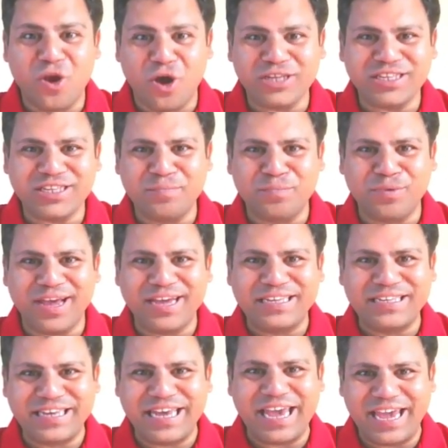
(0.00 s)
loss
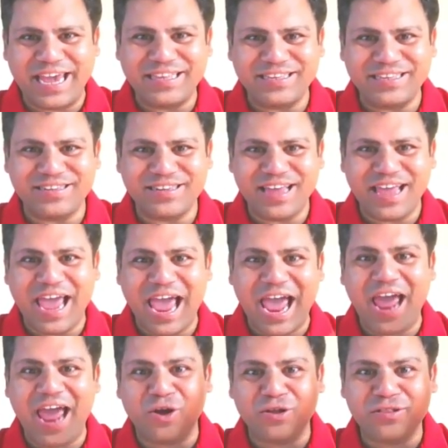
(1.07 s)
implies gains,
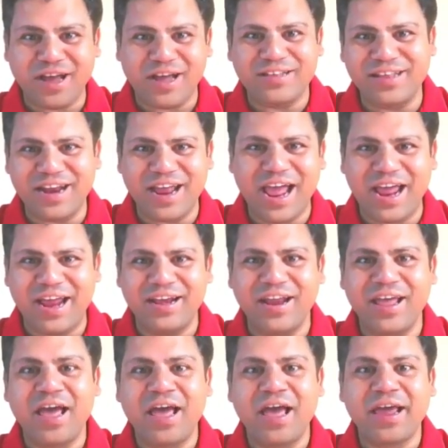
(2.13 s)
and on the other
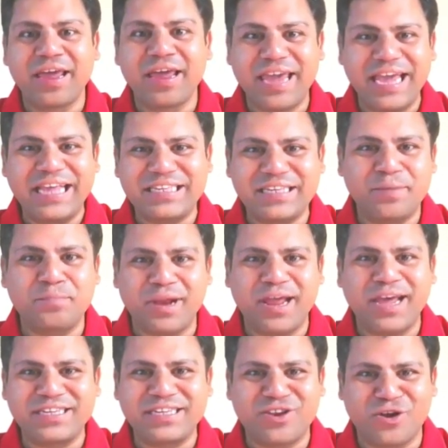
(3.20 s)
hand, gains
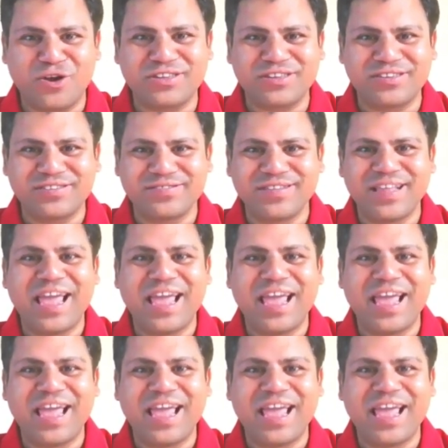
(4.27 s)
implies loss.